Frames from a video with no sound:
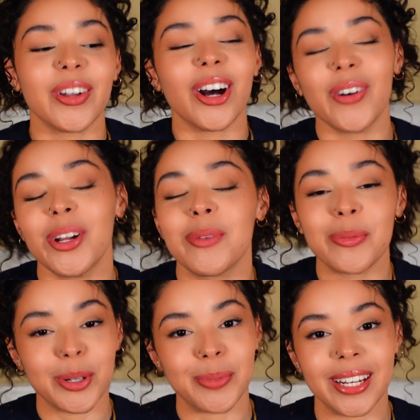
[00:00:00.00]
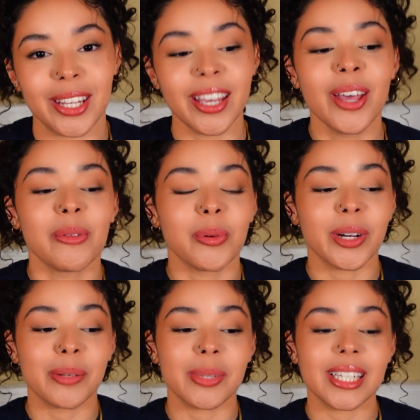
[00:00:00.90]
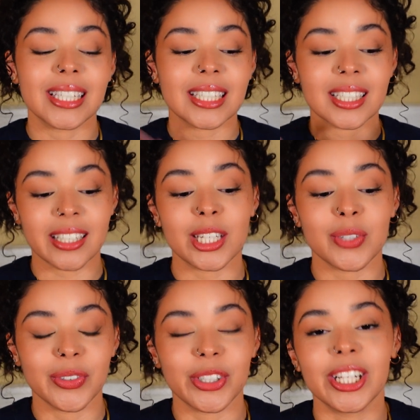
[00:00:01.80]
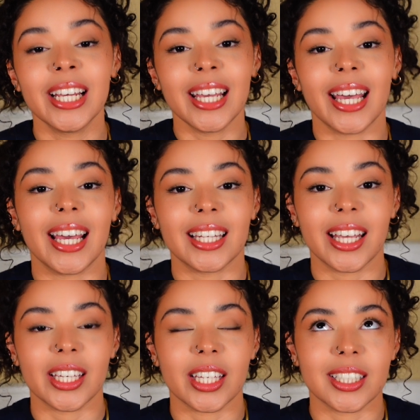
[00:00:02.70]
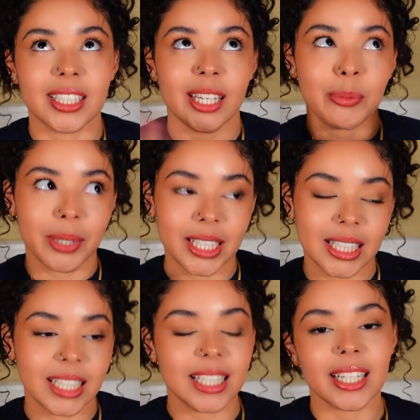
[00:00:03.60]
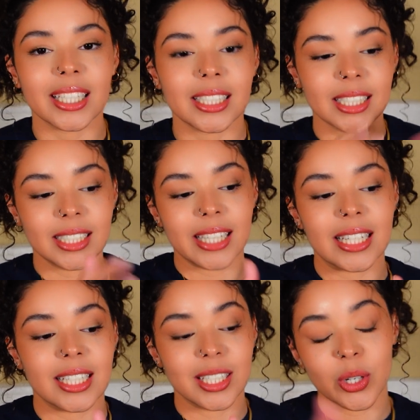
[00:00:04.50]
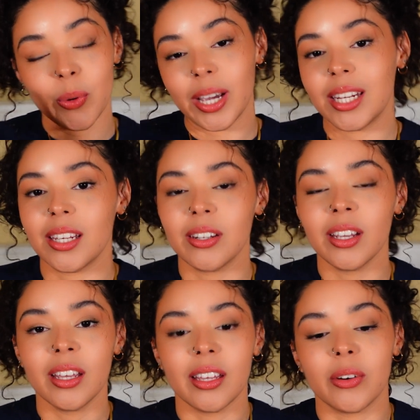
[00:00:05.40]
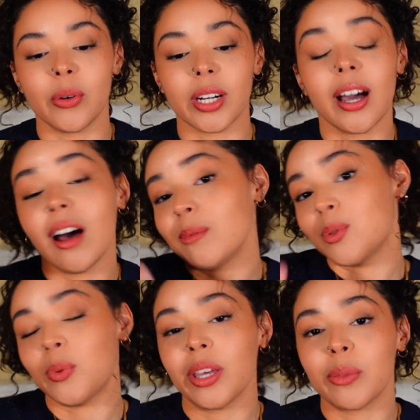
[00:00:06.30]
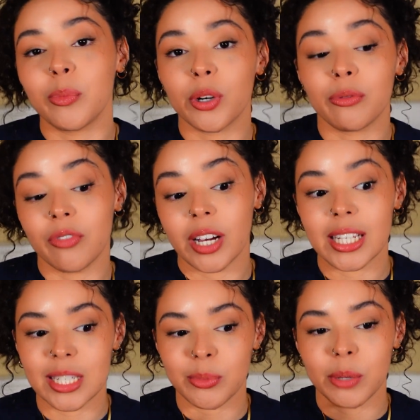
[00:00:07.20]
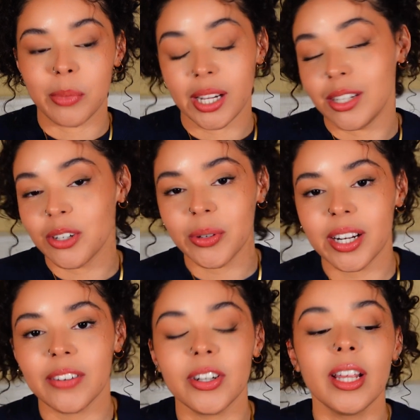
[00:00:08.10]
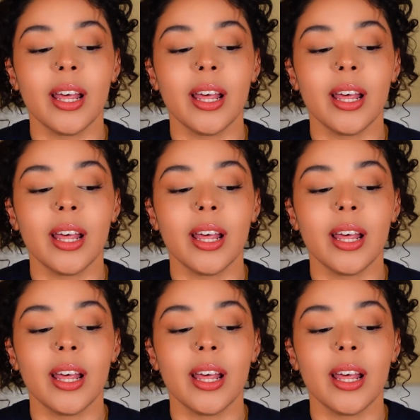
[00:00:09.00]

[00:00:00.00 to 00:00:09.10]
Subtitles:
We all want to make more money. We want to be successful. And like typically like success is equated or comes with more funds and more money or whatever.